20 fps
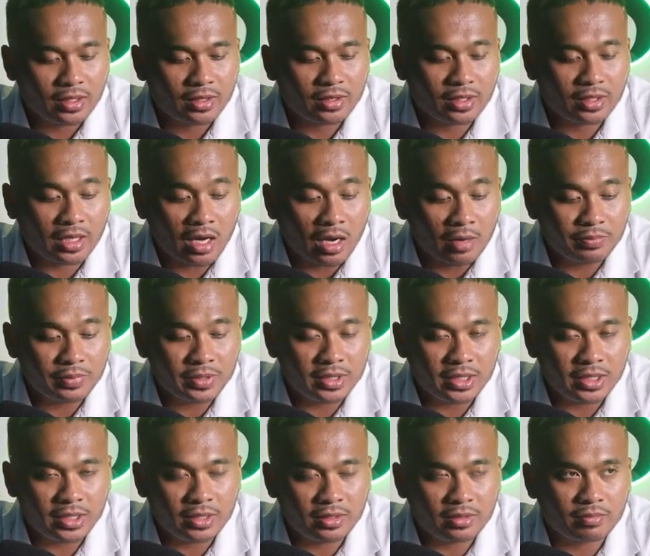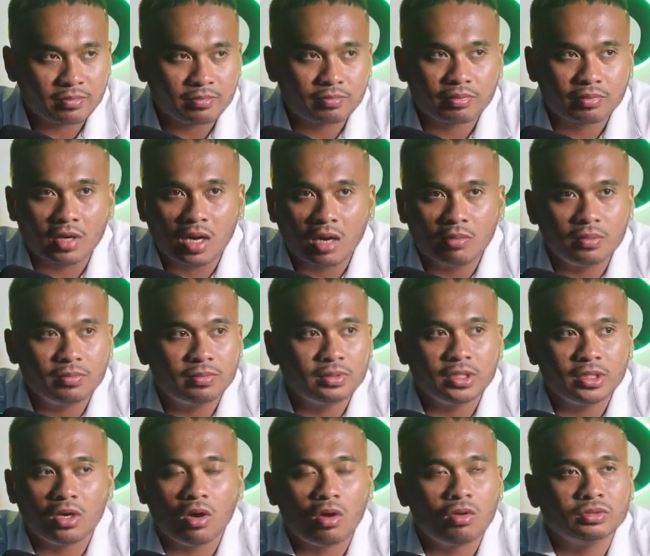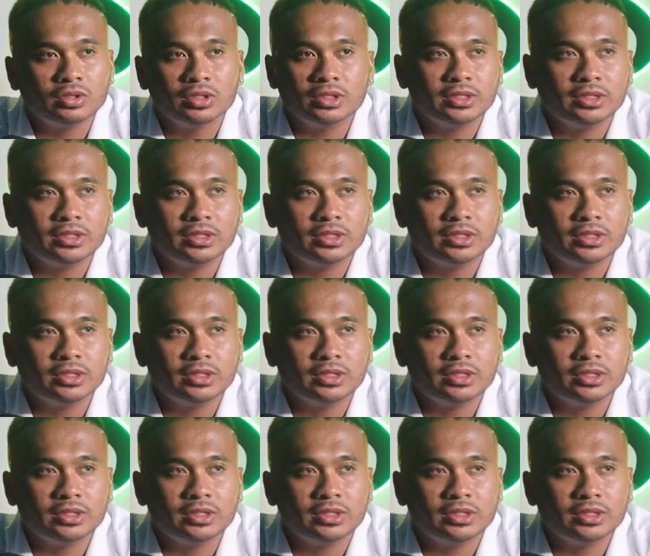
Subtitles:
the company probably only